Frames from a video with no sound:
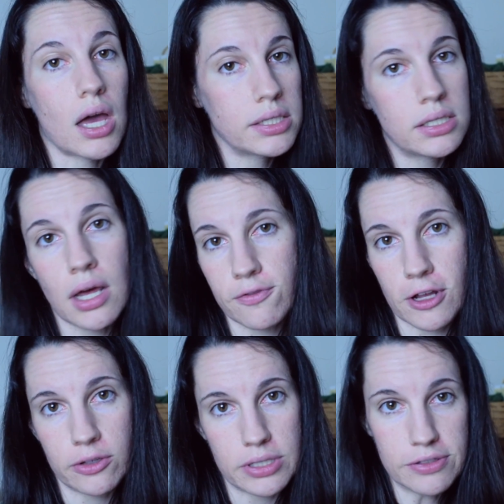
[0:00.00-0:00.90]
I did not
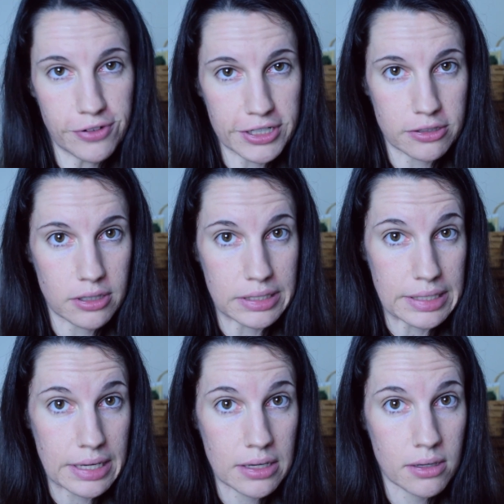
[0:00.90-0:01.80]
follow his advice to the
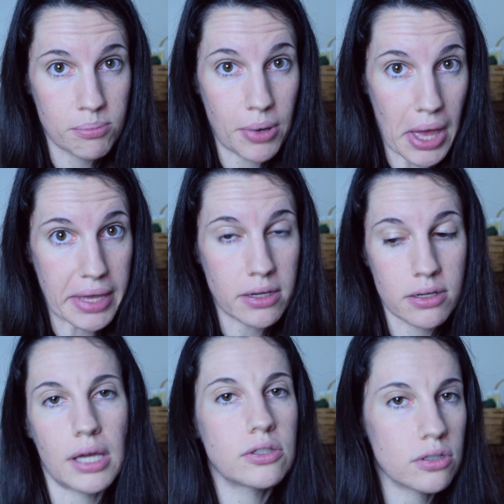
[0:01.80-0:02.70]
T,
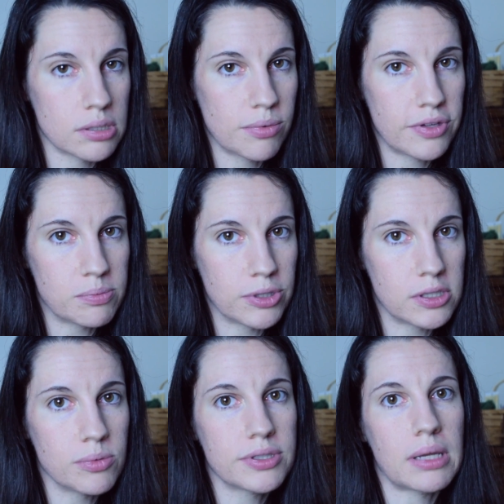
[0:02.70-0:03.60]
but I took some of his
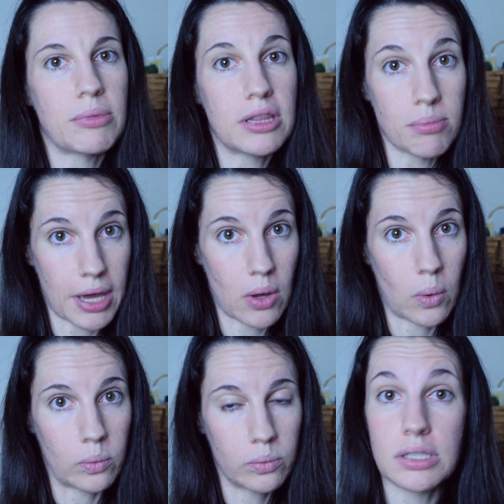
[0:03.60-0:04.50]
principles and made them my
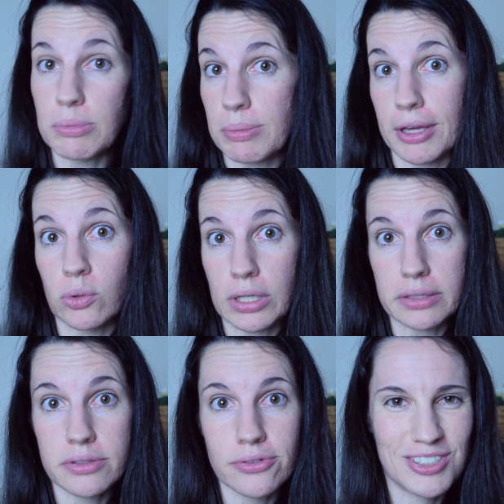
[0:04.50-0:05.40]
own to meet my own needs.